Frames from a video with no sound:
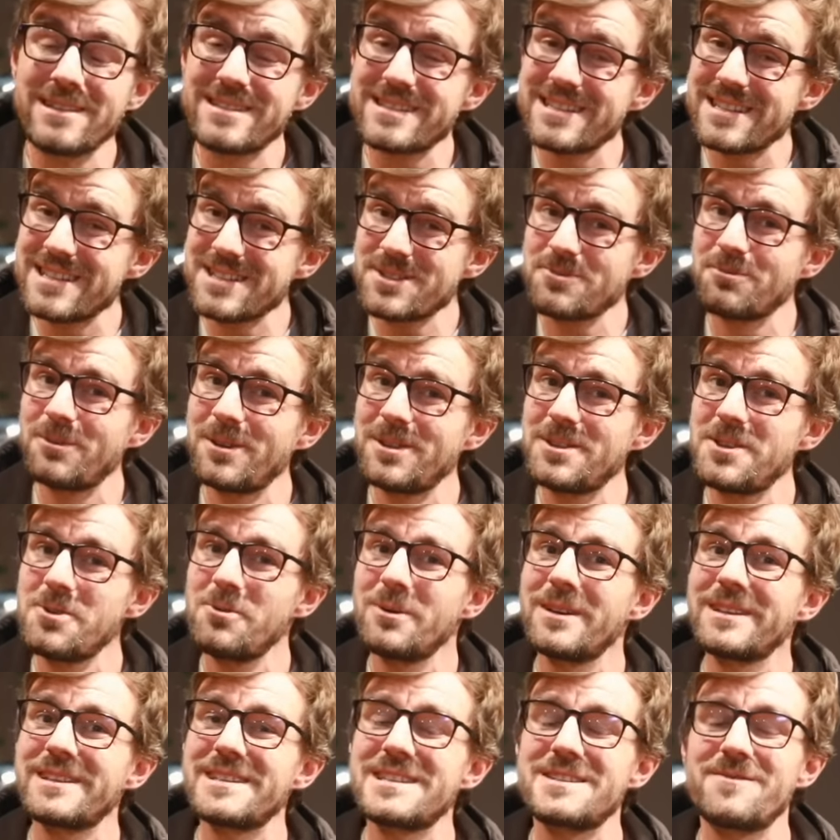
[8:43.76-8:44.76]
since we're
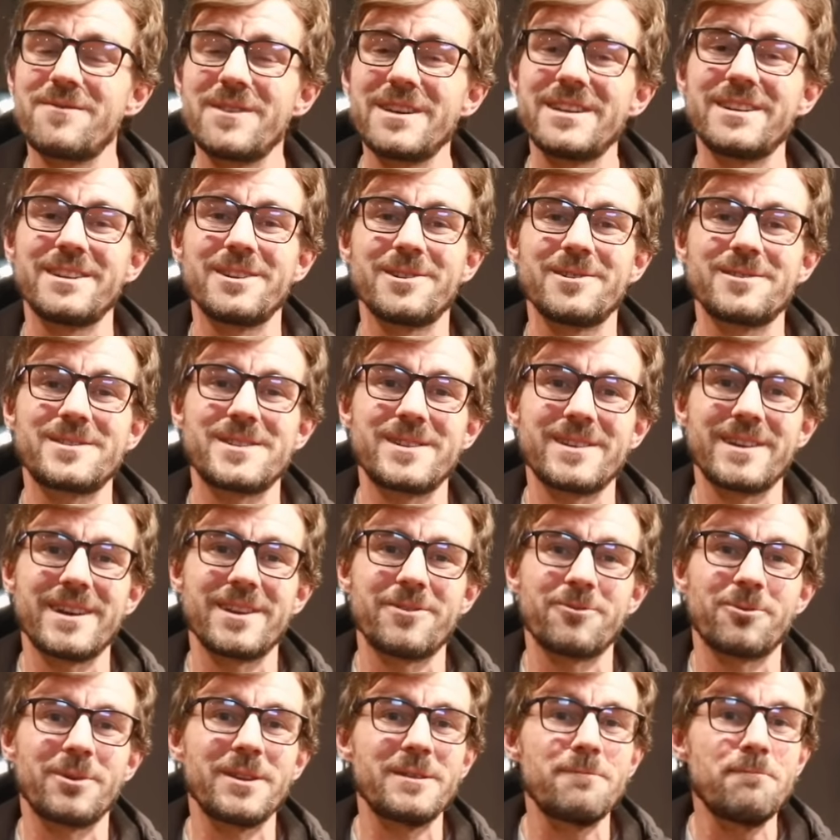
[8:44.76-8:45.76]
doing this video
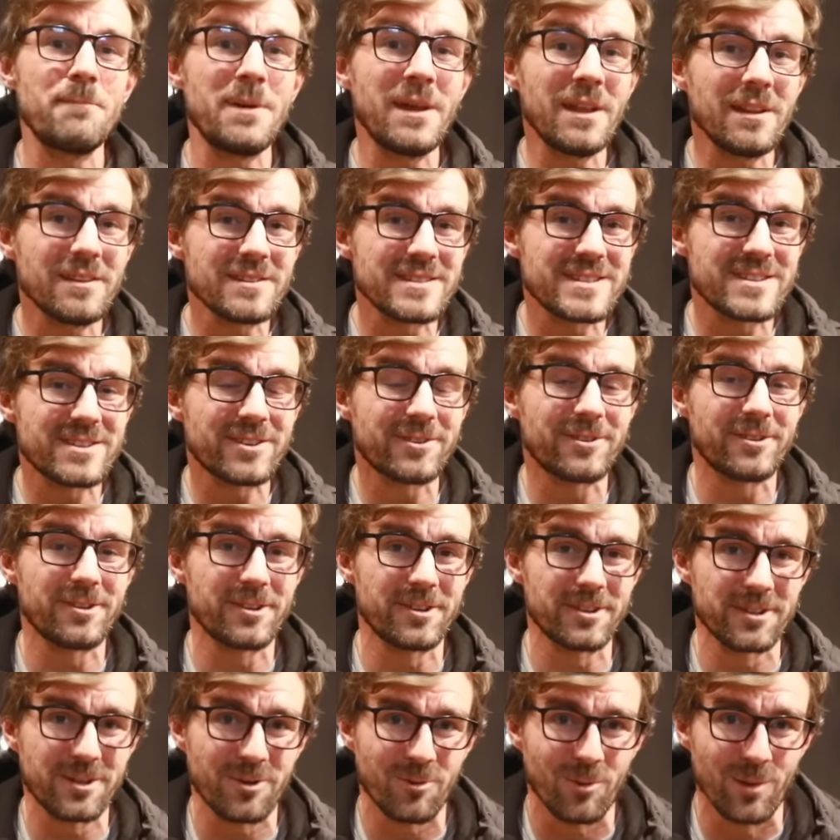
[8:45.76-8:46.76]
together with Pilsner
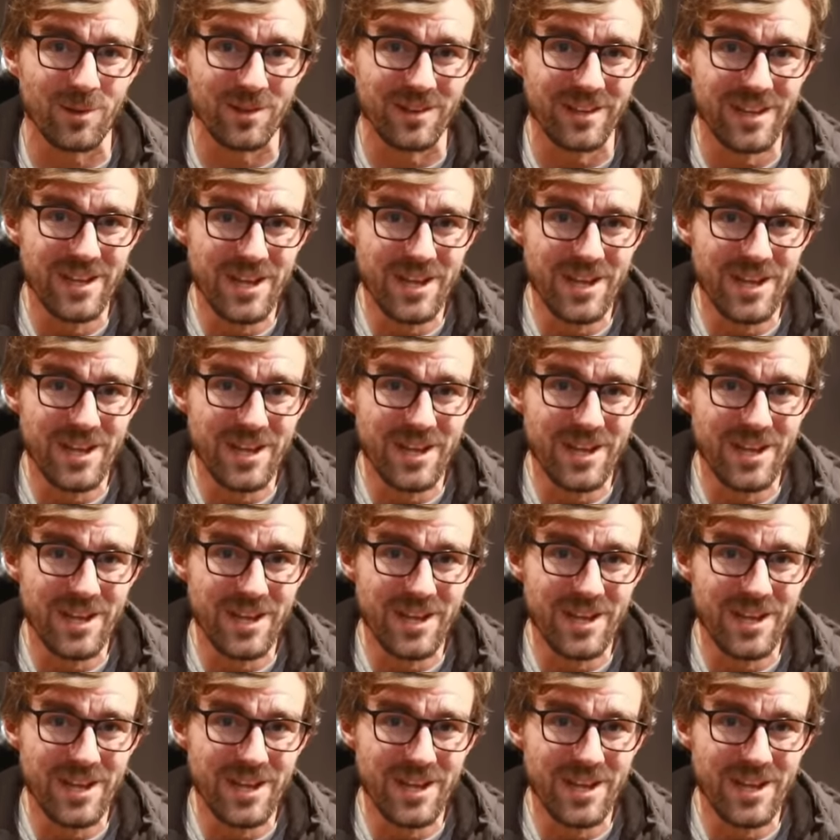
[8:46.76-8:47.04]
Urquell,